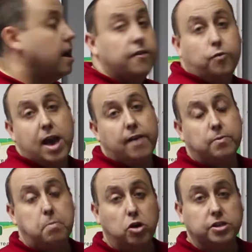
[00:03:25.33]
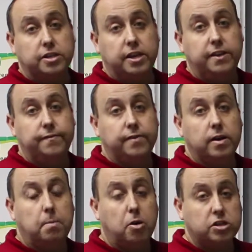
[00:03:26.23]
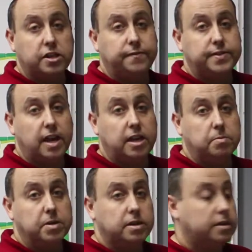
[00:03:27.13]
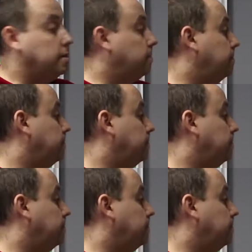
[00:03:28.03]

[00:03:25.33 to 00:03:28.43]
if we have a positive statement,